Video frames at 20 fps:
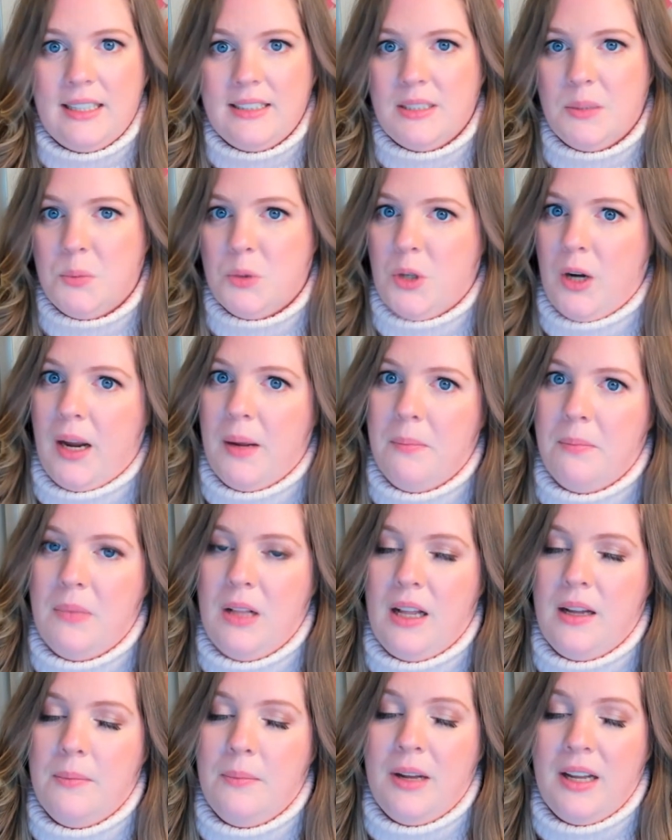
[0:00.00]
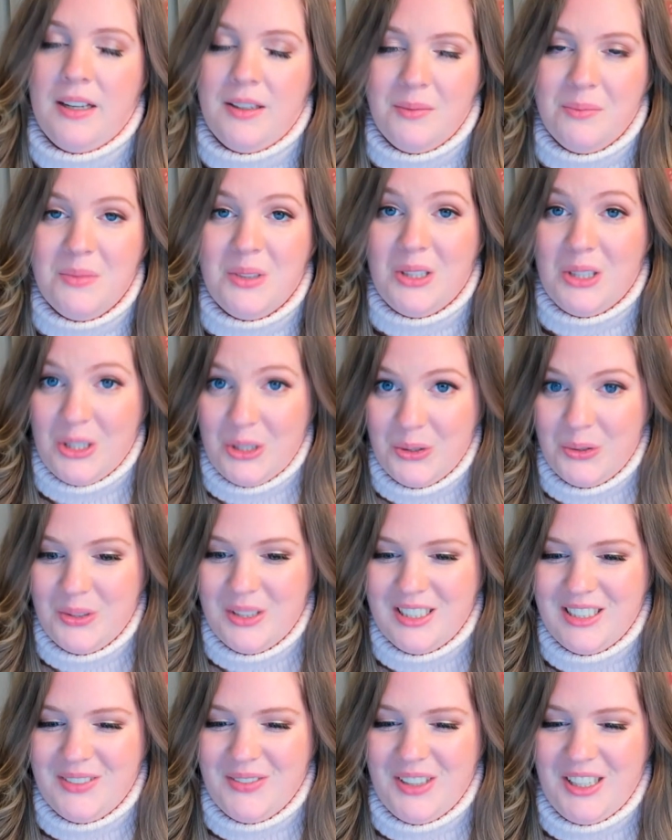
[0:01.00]
subscribe button below
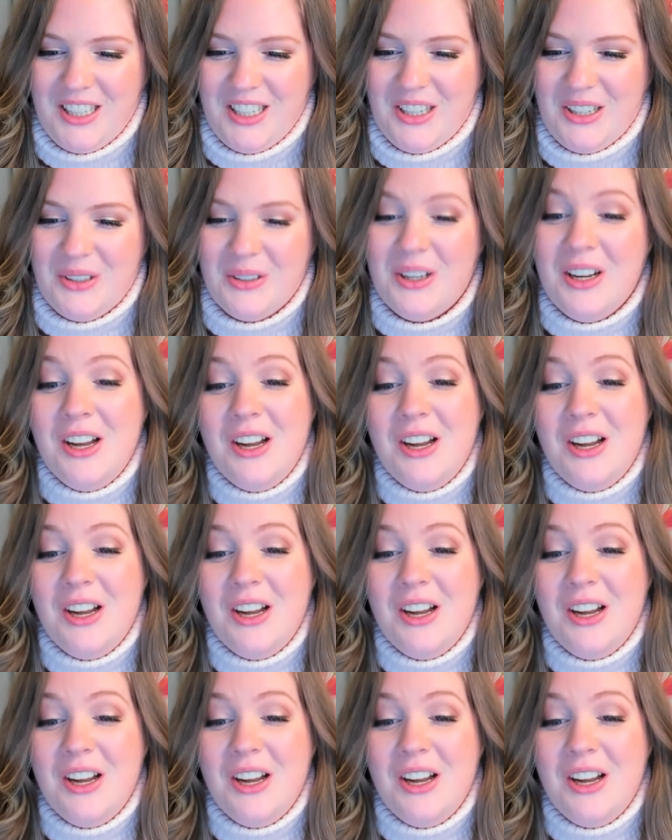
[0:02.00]
this video